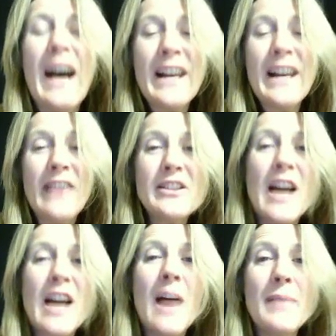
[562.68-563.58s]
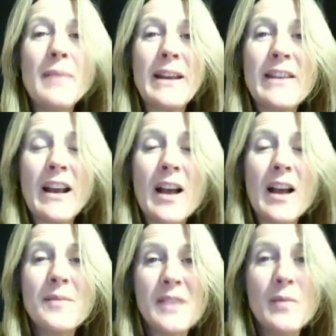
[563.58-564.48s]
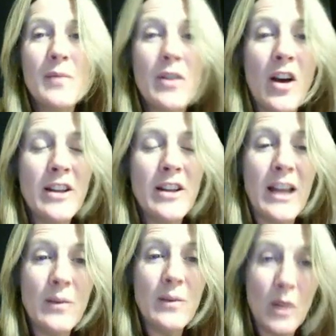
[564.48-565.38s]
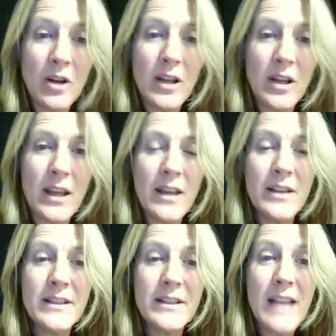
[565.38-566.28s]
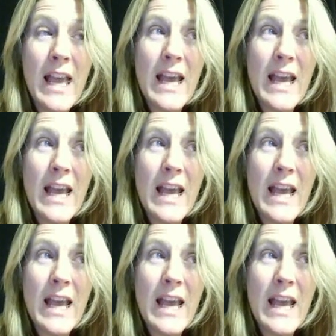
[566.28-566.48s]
Another topic that comes in with online work is